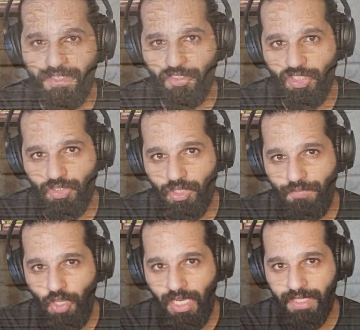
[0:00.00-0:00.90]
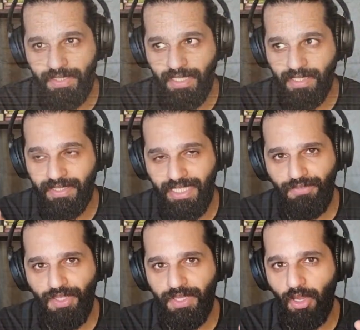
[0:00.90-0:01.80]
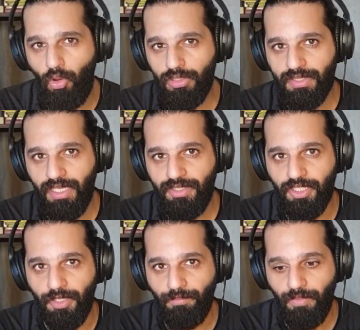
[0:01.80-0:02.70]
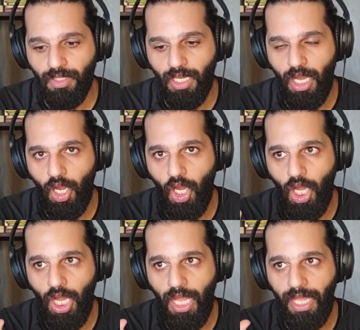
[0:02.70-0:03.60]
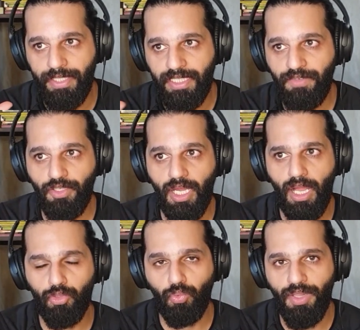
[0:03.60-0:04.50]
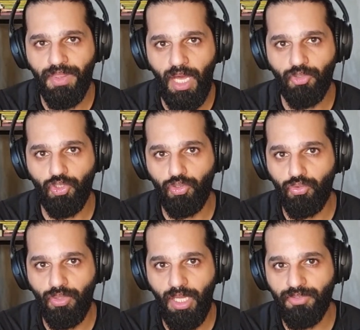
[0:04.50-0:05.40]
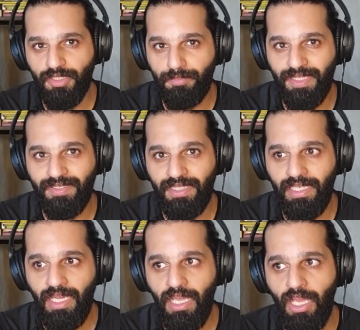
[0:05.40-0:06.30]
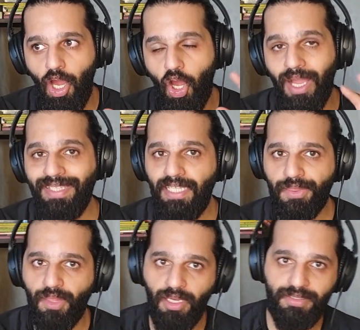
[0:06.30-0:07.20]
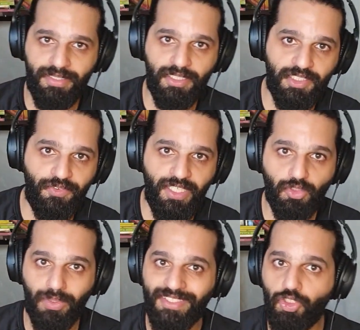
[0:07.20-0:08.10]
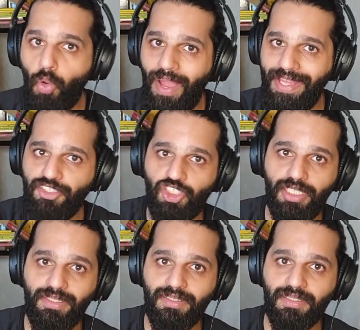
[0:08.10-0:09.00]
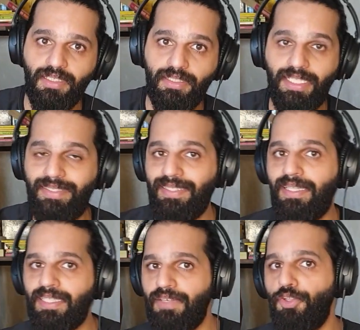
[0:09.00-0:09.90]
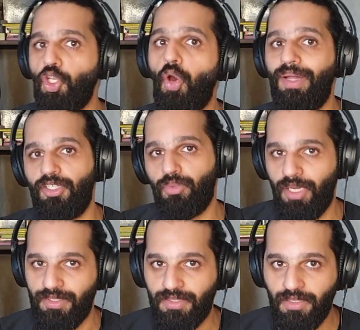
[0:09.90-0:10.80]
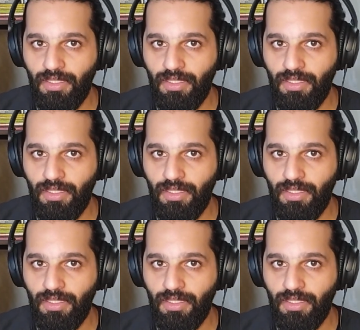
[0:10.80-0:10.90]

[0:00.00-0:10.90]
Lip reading: is just to give you an idea that even the Old Kingdom, and even around 1000 to 2000 BC, already thought that the Sphinx was so ancient that they didn't even know what it was.